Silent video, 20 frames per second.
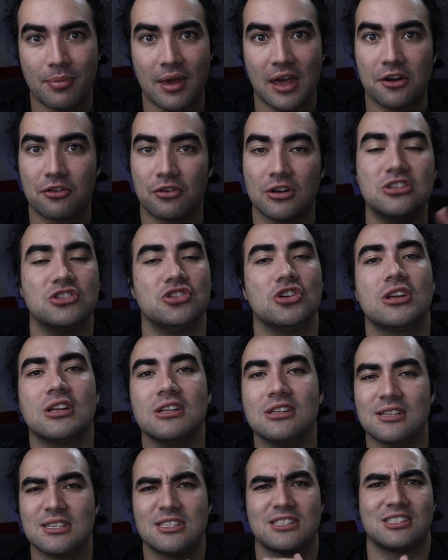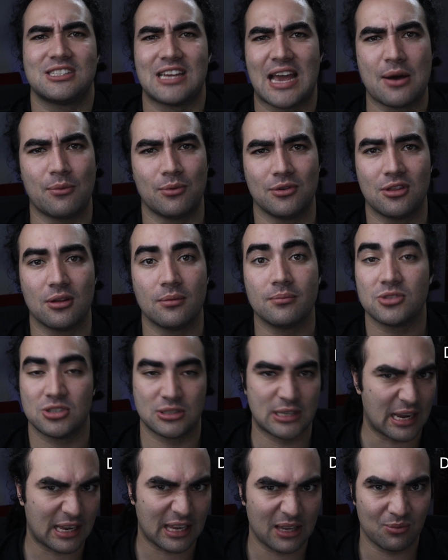boundaries, you can just chat with them,
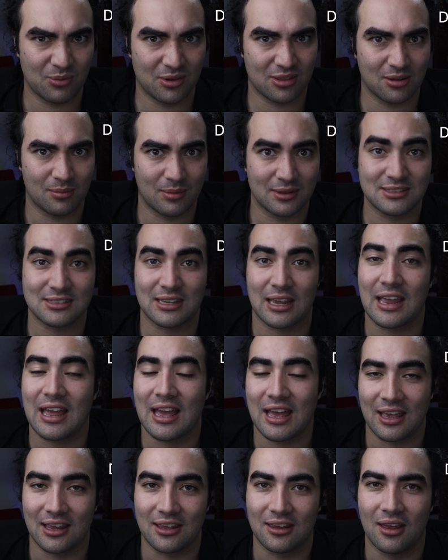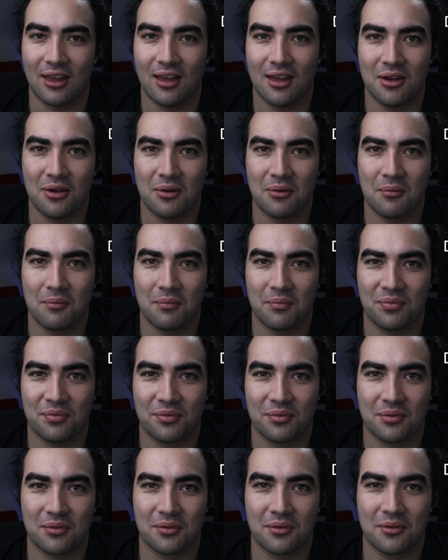check in with them, and say, hey,
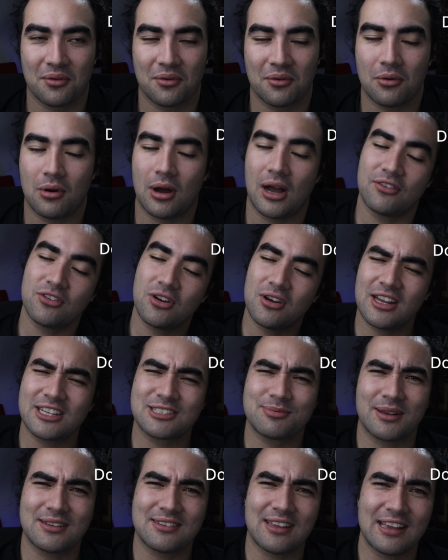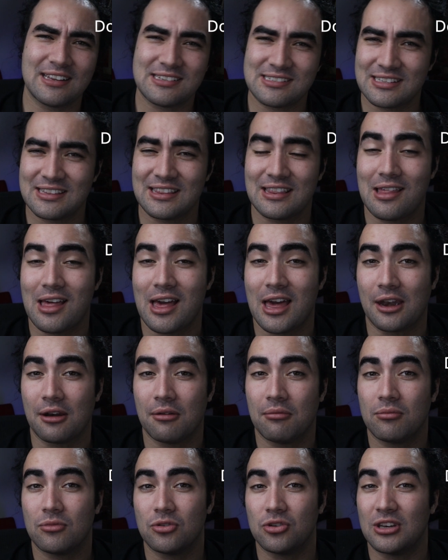I've got an expectation
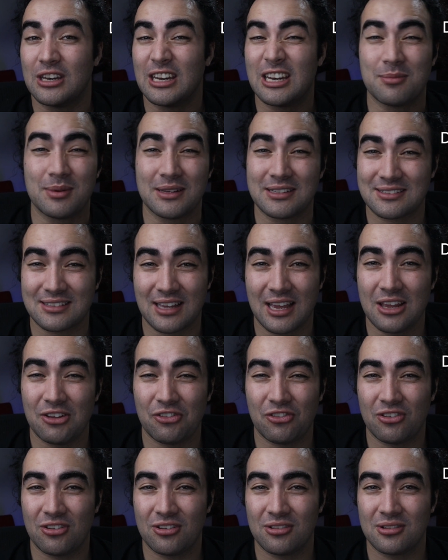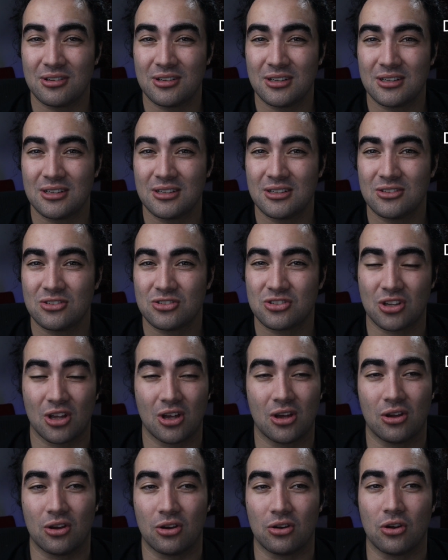that you need to be safe.
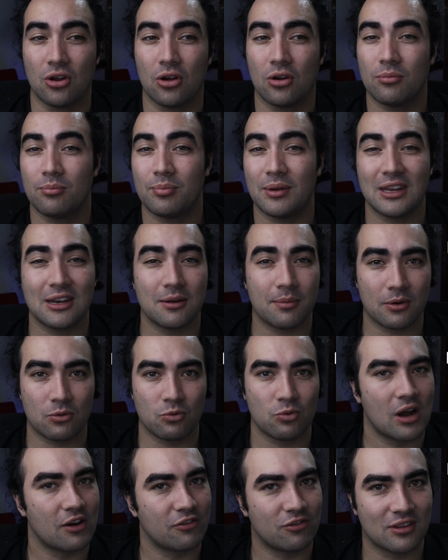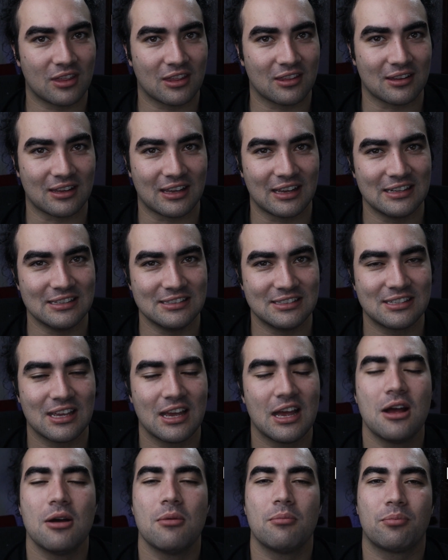So being a bit rough with other kids
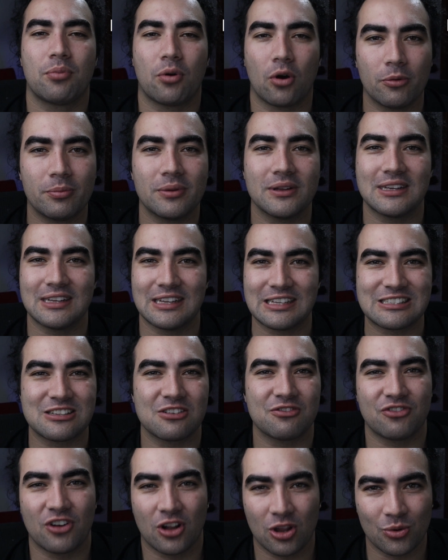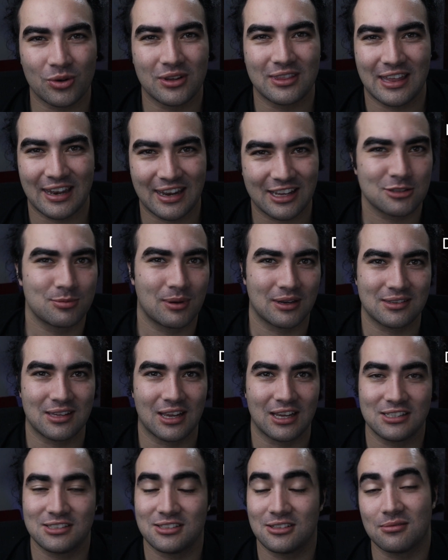probably isn't following that
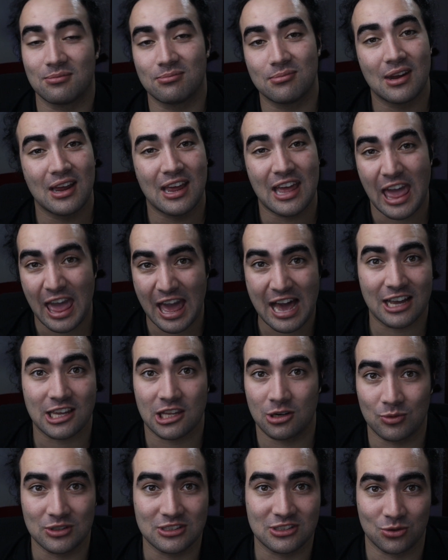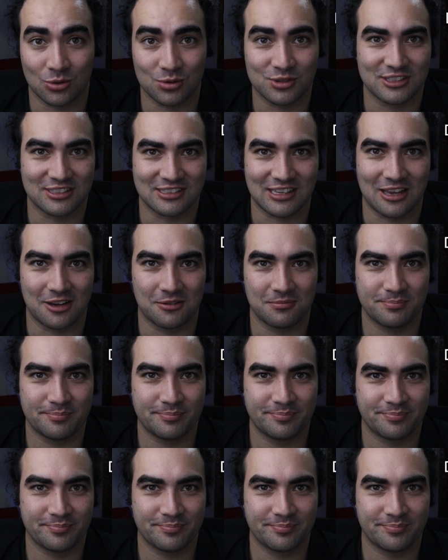expectation. How can we sort this out?